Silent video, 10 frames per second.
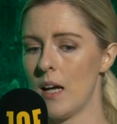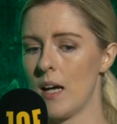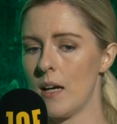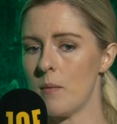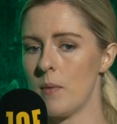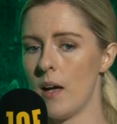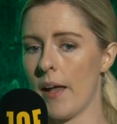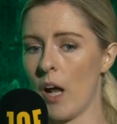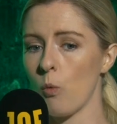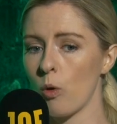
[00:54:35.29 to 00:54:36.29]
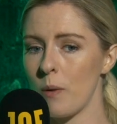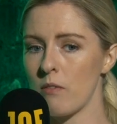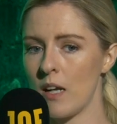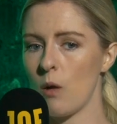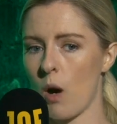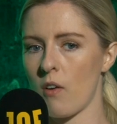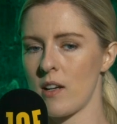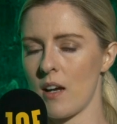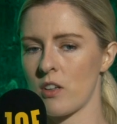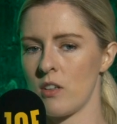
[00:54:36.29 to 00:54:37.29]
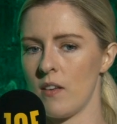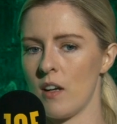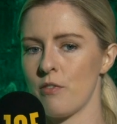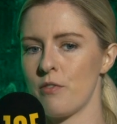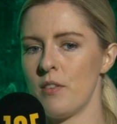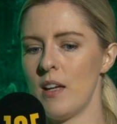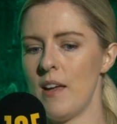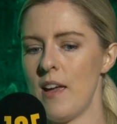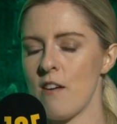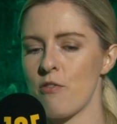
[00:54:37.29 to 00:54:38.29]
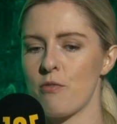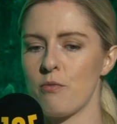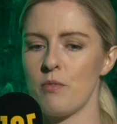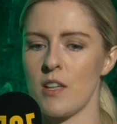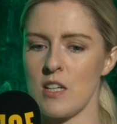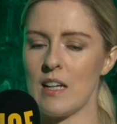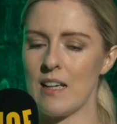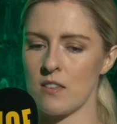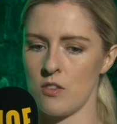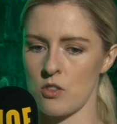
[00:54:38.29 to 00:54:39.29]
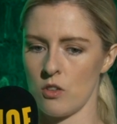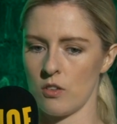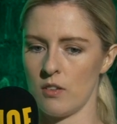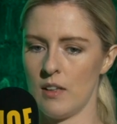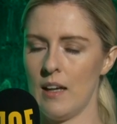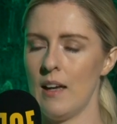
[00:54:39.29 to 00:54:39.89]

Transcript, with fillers: Um, and I would be really worried actually that if if the deal isn't done